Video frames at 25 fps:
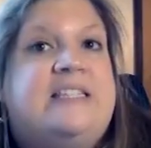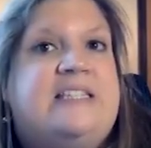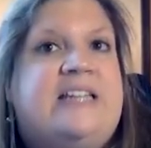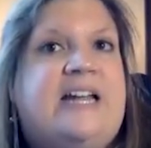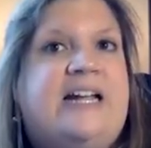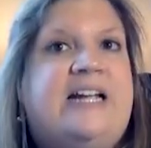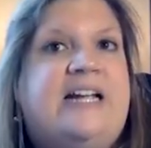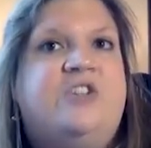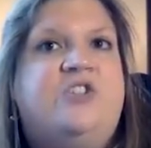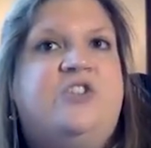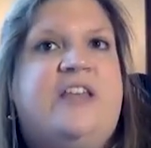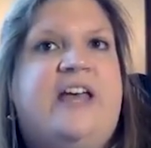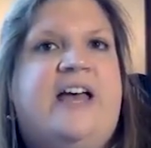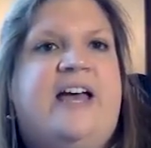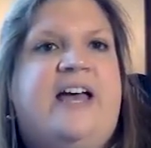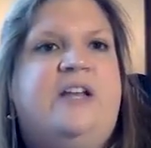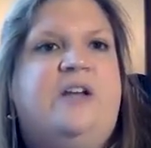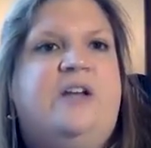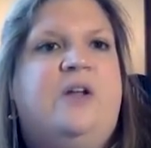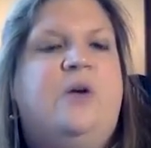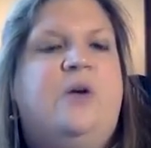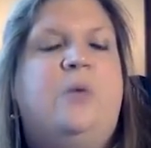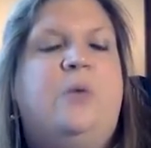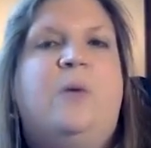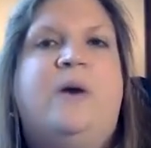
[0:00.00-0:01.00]
stage,
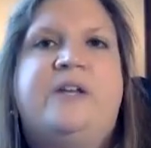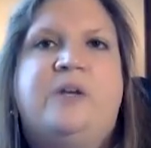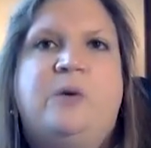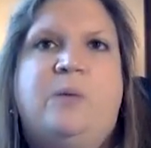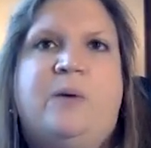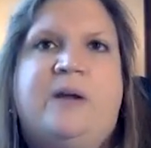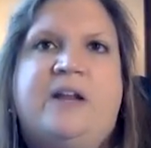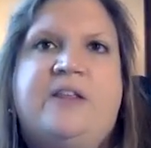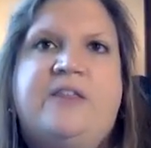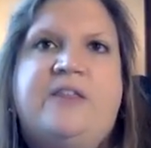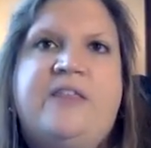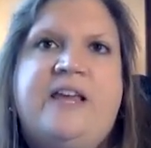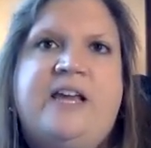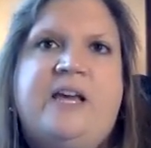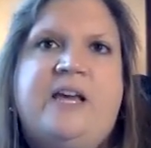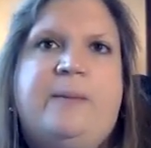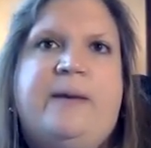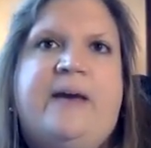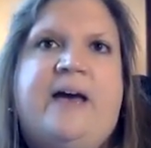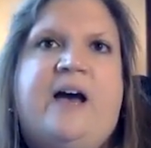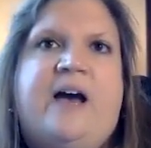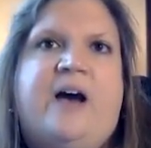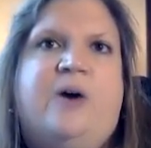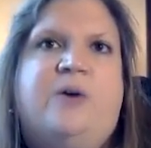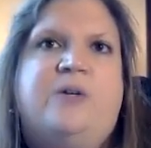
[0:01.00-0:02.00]
then, what you want to think
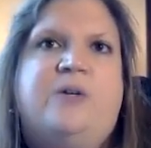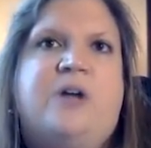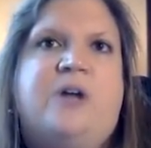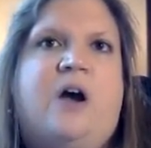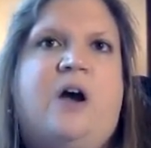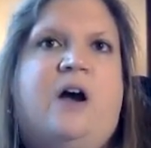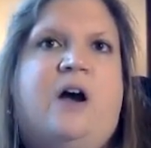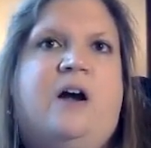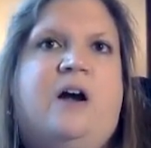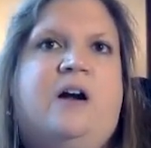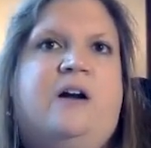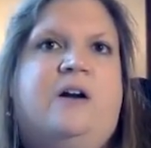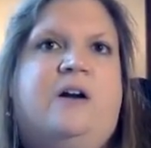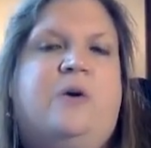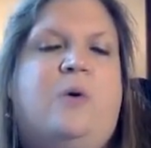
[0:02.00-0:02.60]
about are